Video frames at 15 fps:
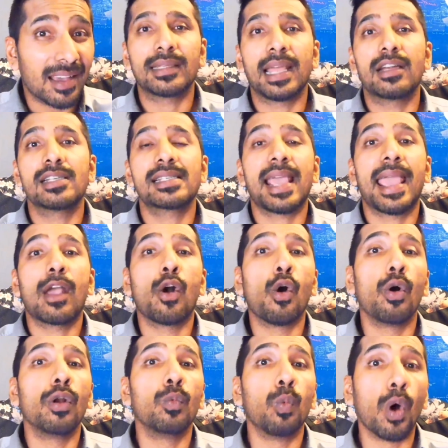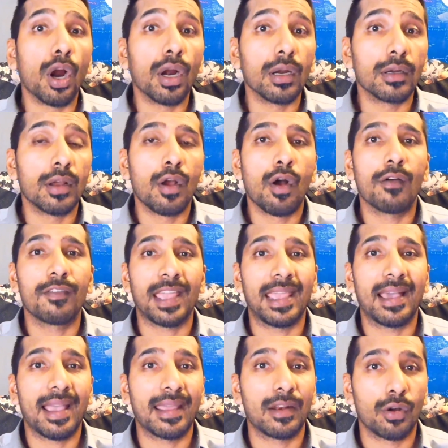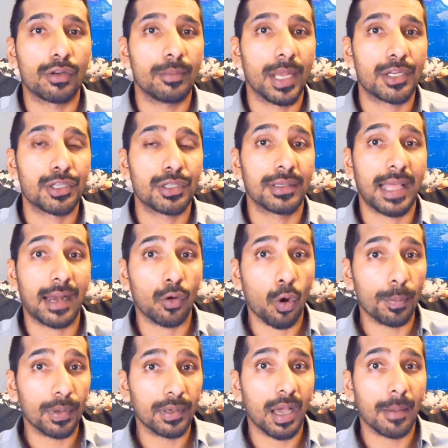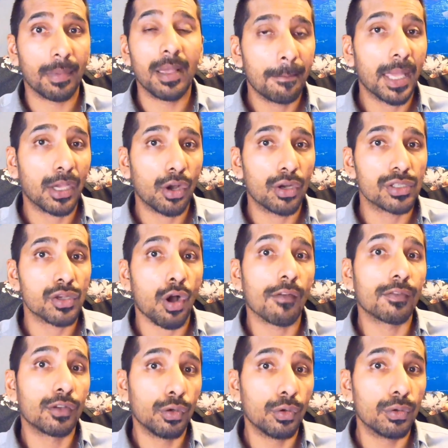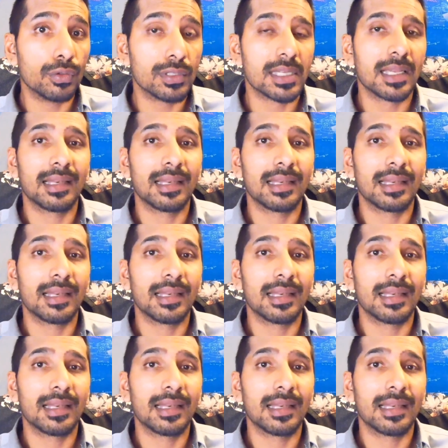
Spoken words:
There's a whole world of AI and automation that opened up because of tools